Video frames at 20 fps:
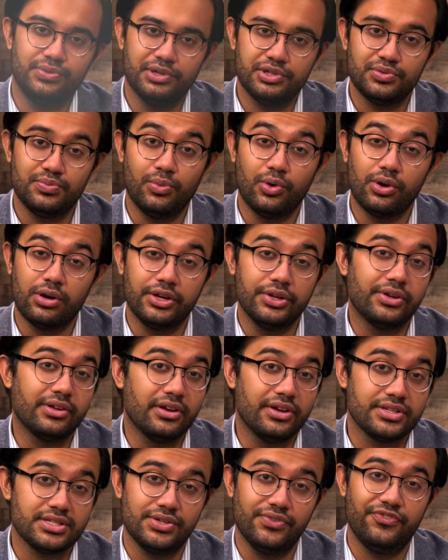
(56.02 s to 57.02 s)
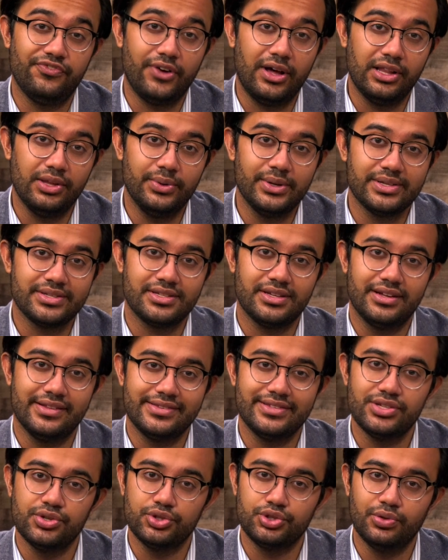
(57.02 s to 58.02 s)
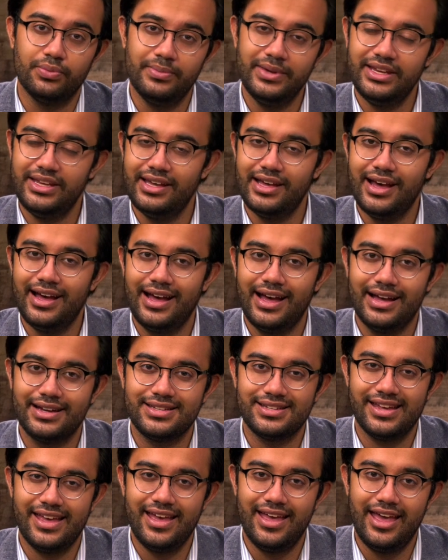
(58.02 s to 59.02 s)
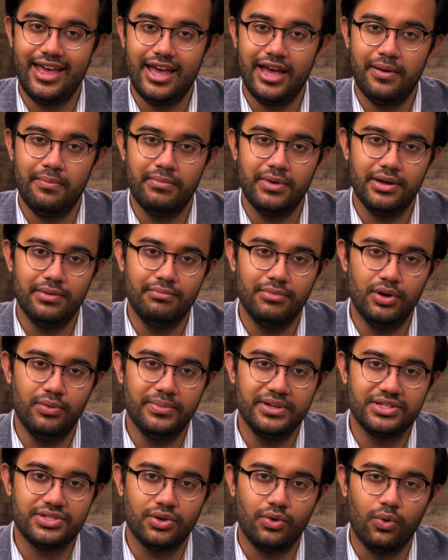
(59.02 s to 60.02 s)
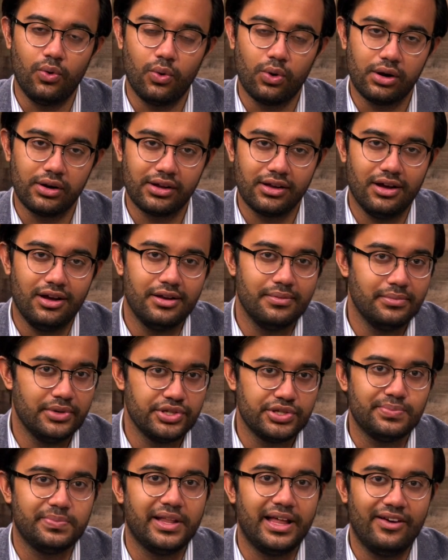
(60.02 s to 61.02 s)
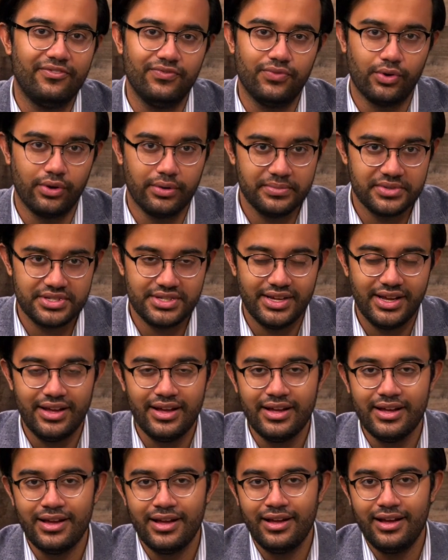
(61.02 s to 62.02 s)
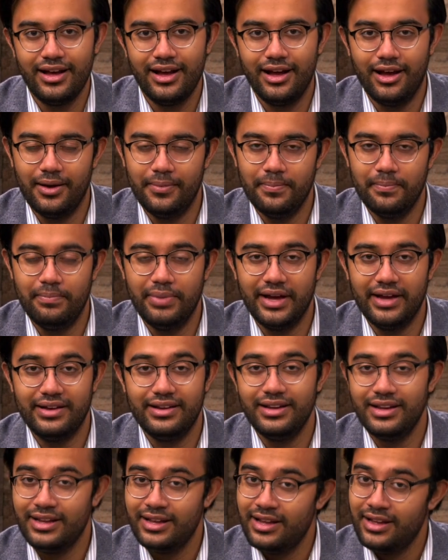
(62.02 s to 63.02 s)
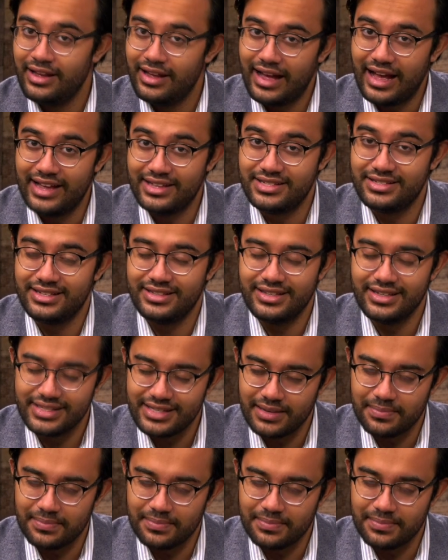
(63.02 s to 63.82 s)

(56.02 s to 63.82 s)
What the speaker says: much more. You can also follow us on social media at ammoment.org on most platforms. But as to this